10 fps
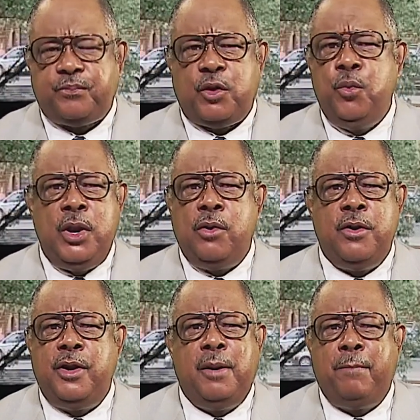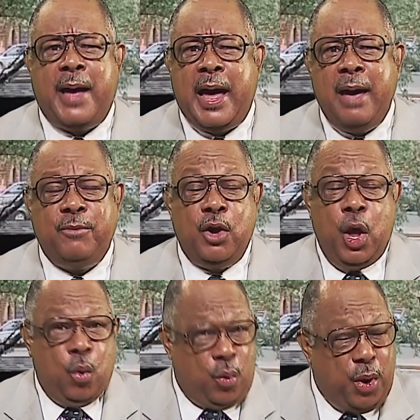we learned the Bible.
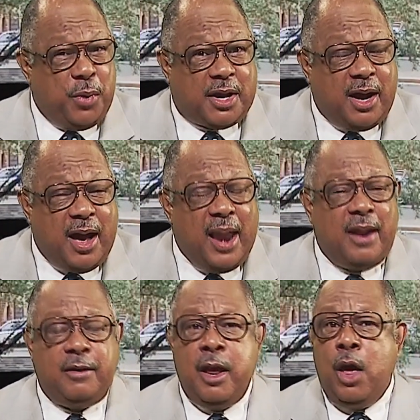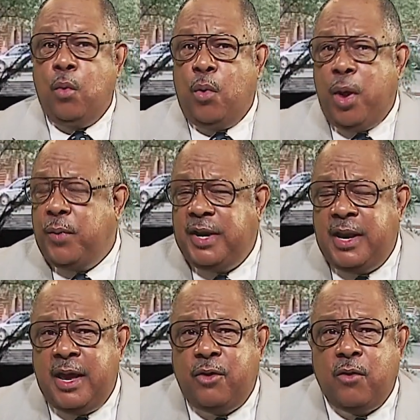When we were colored, when we were
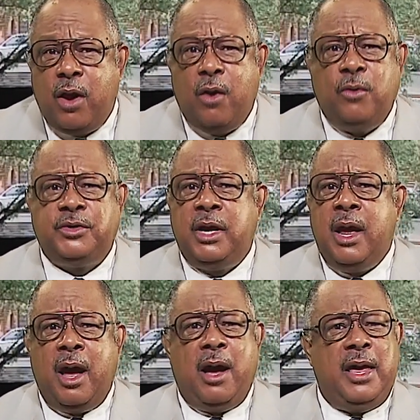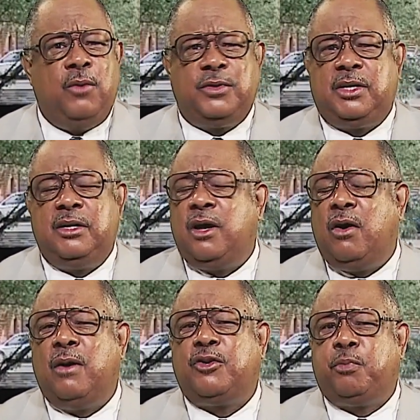Negroes, uh, it was an
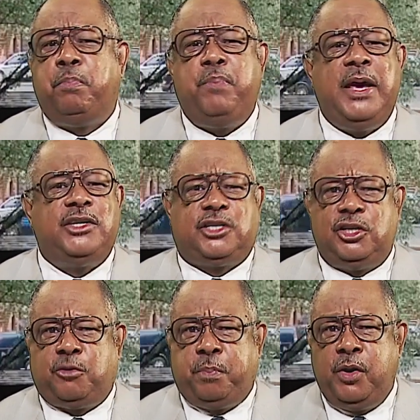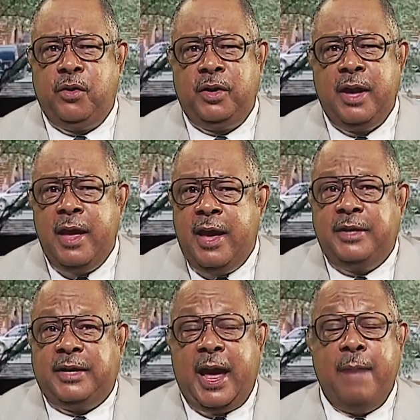auspicious period in
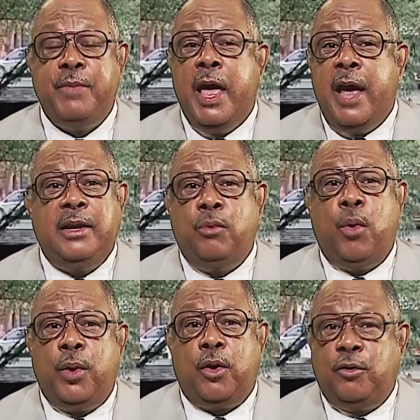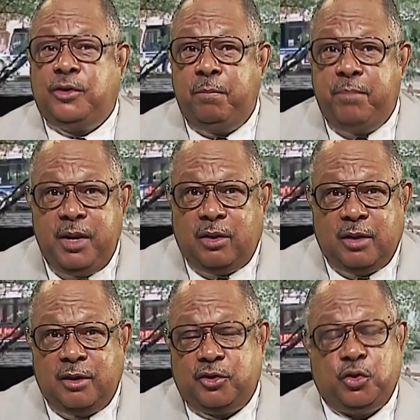time. And then we went on to build
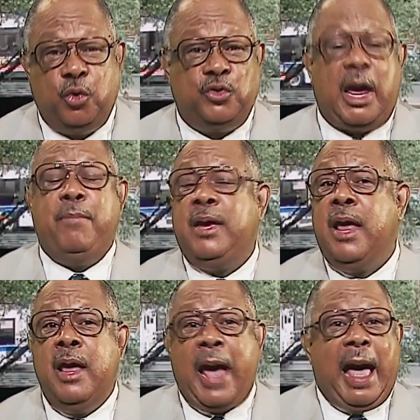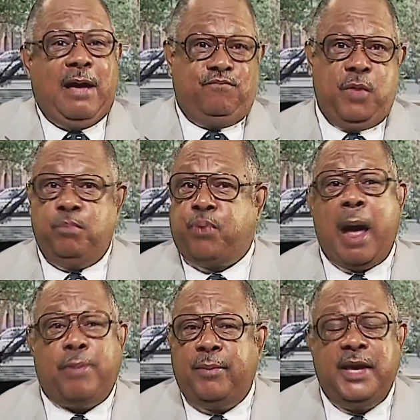other schools. I mean, I,
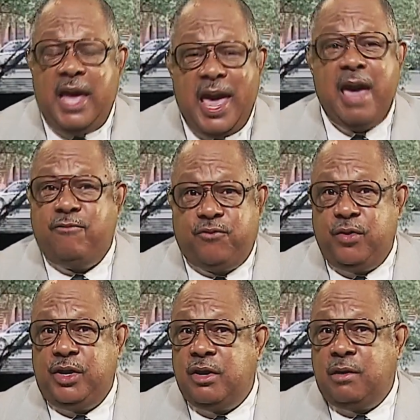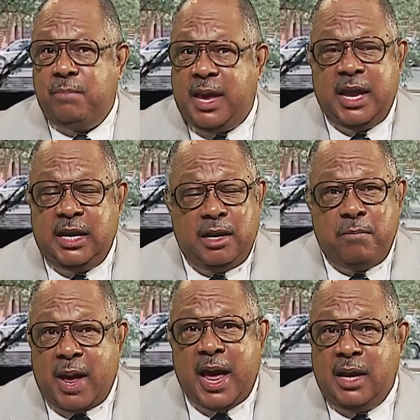probably every young man in
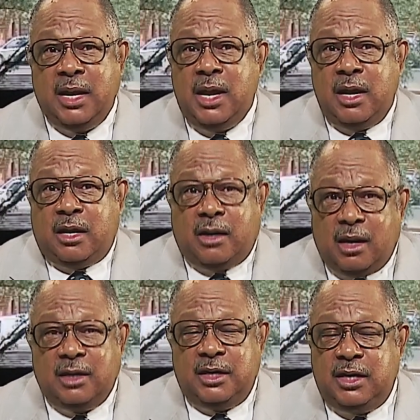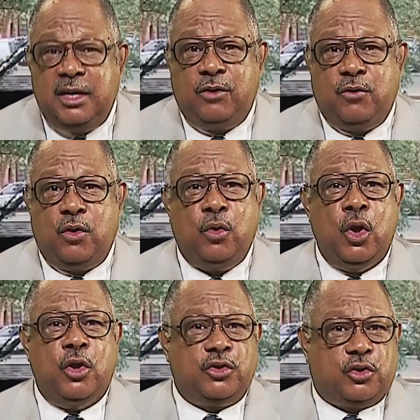my colored Negro
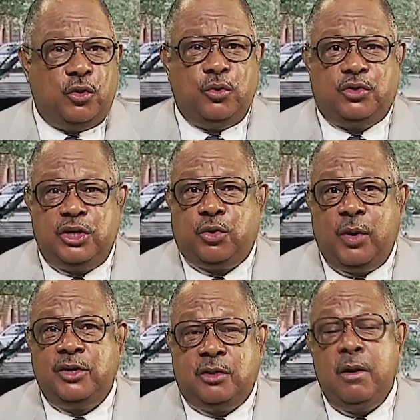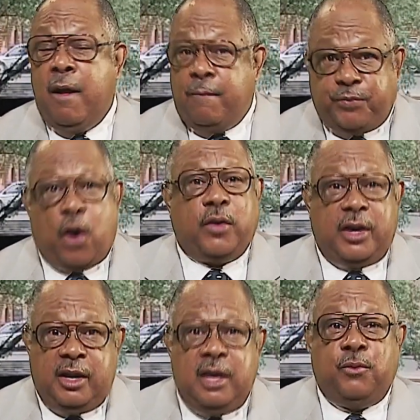school situation, thought that
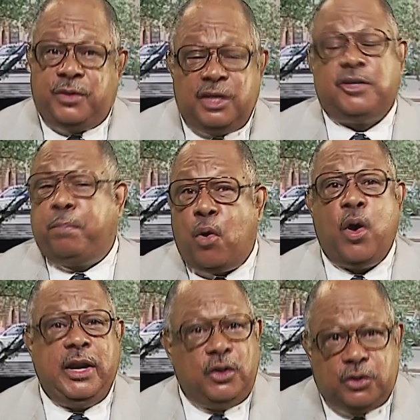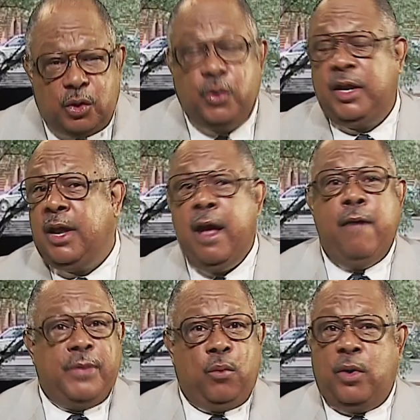it was his appointed duty
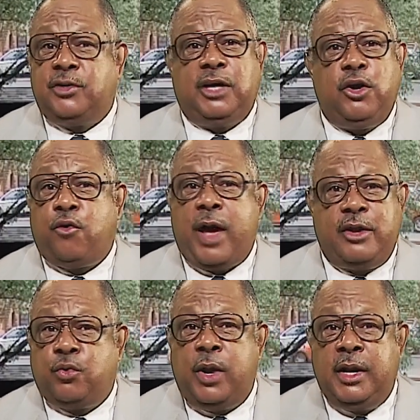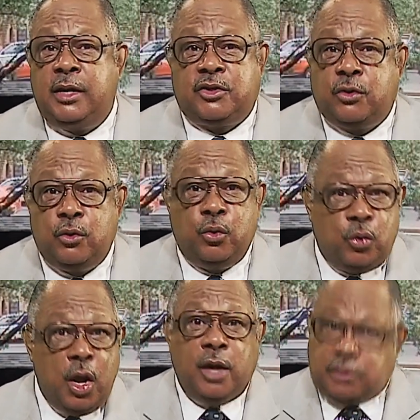that once he graduated
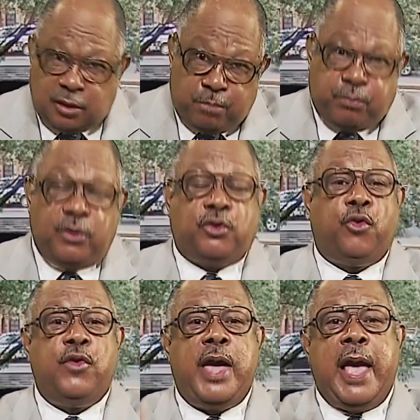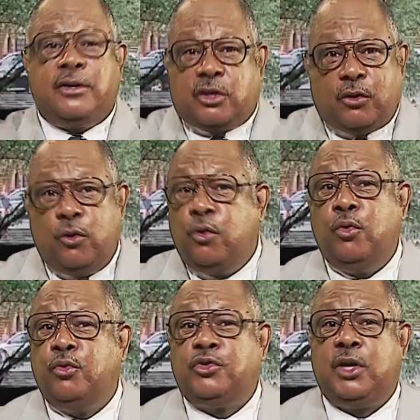school to create schools